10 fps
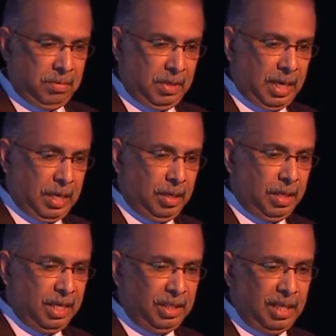
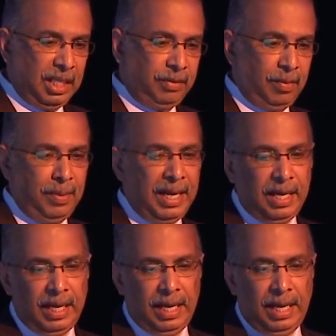distillates for
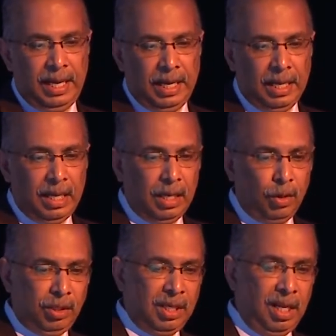blending,
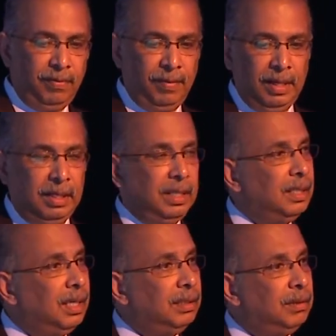low
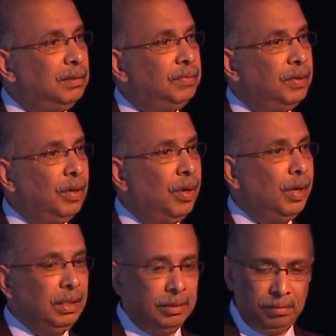sulfur fuel
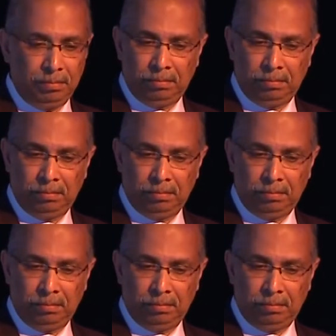oils